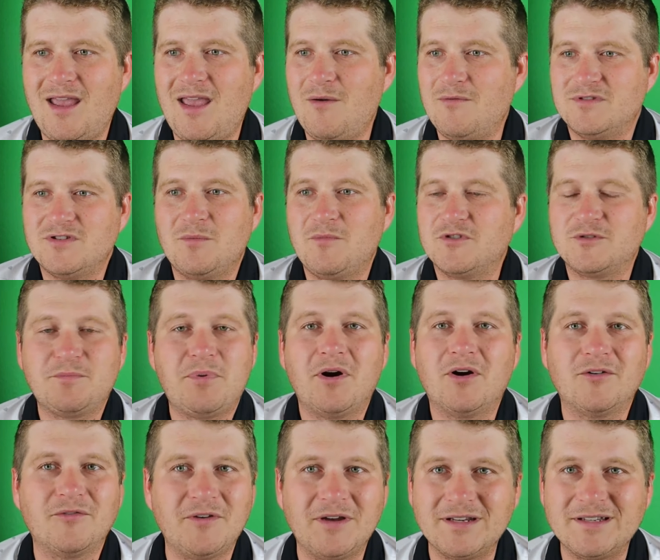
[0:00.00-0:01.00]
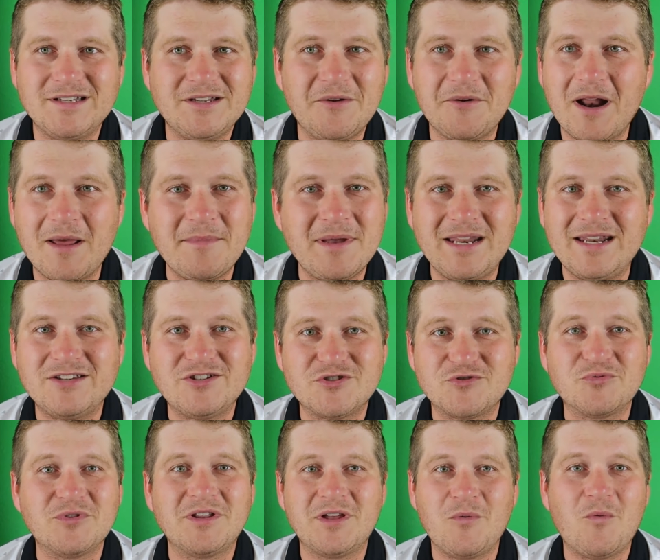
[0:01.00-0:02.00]
It was almost perfect. You know what I mean? It
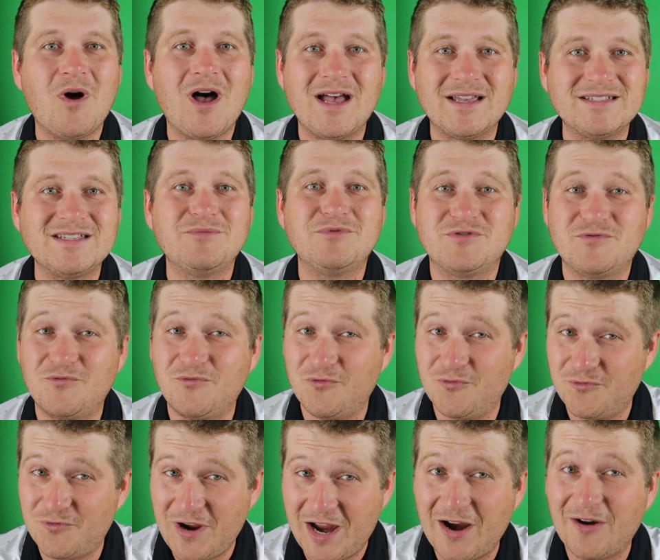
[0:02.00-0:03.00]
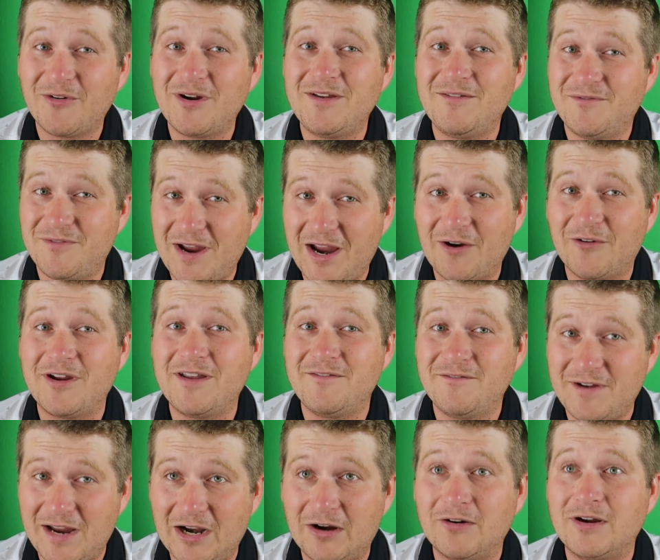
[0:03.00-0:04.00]
just really was. It was very, very,
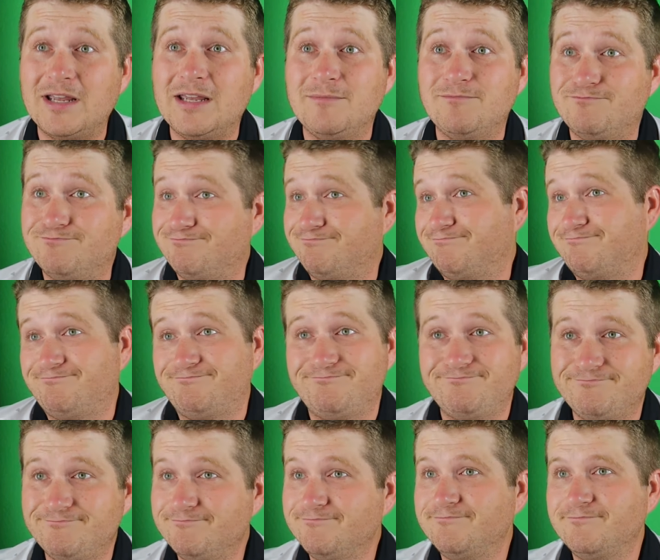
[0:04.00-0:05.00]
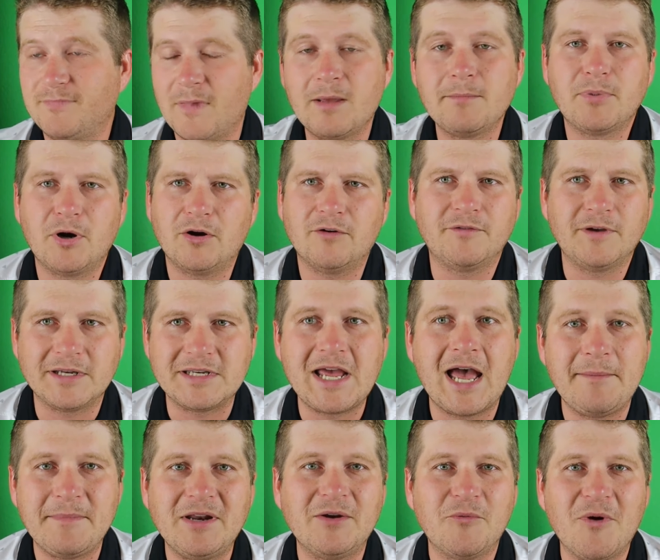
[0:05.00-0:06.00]
very perfect.
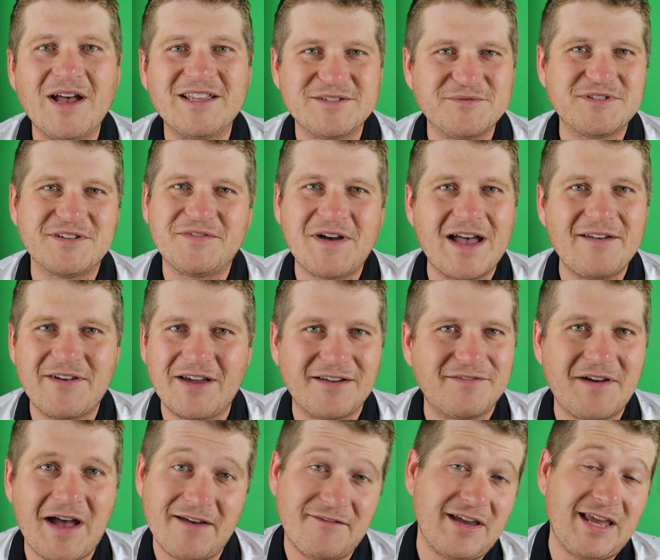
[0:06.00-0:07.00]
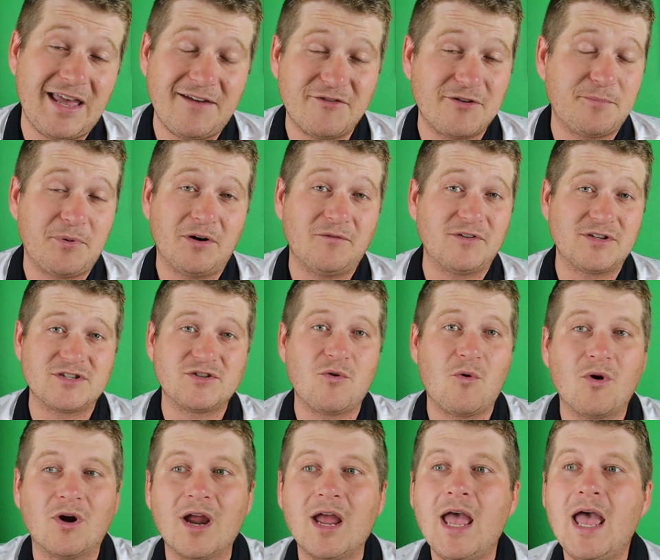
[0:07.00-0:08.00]
I mean, it was. It was a 5 out of 5. I gave it a perfect
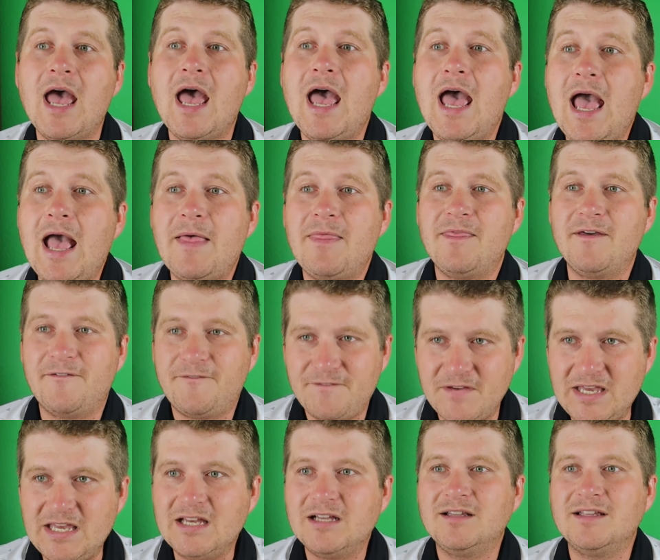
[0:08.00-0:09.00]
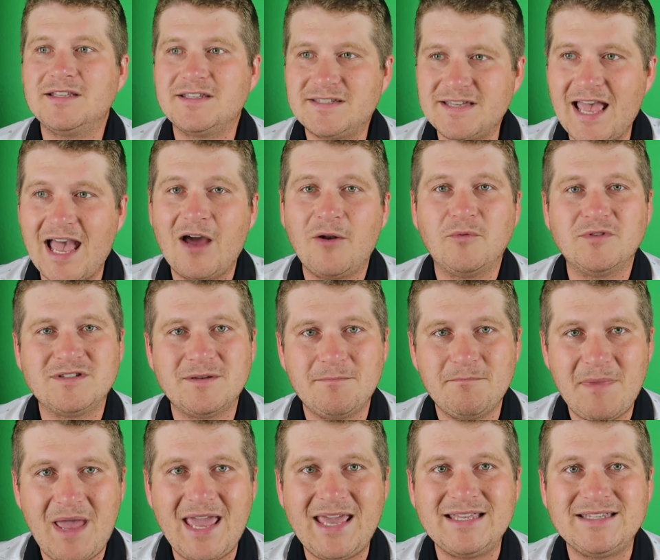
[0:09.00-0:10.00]
score. The feel and sound was
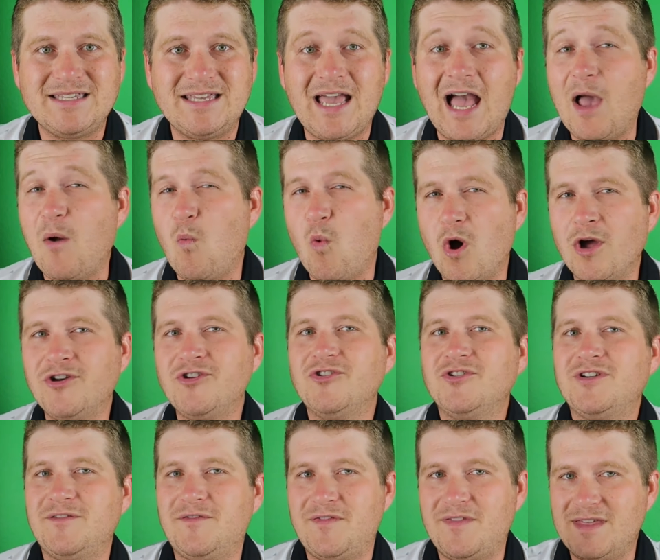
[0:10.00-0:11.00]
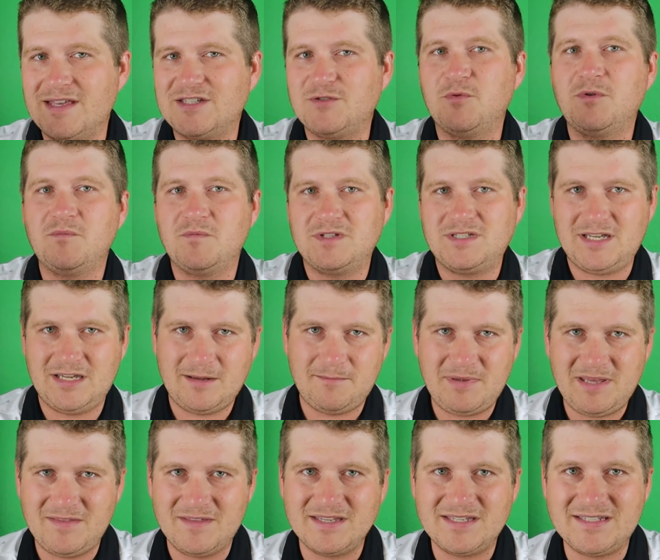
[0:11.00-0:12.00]
amazing. I wondered if this one was going to
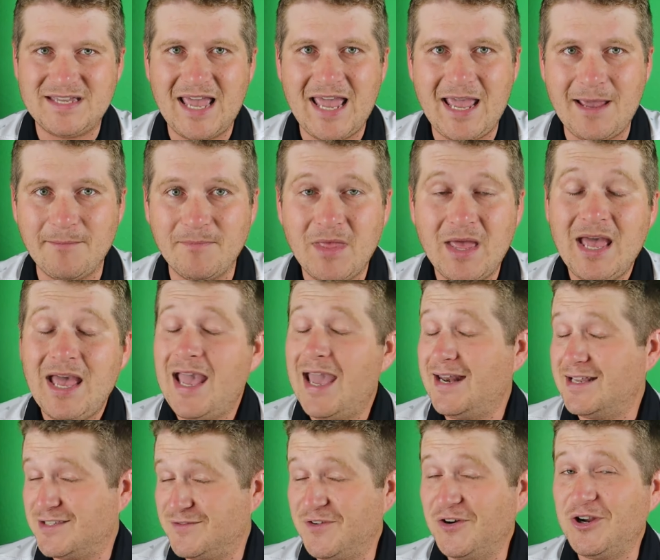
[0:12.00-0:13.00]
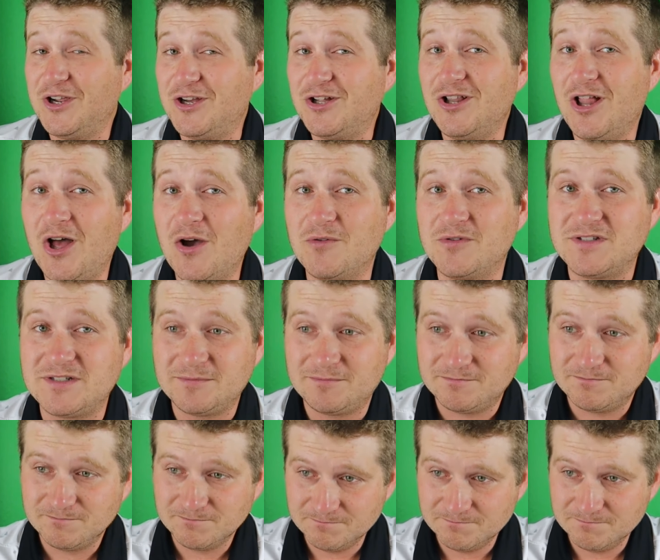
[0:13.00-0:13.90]
be the same. And it's very close.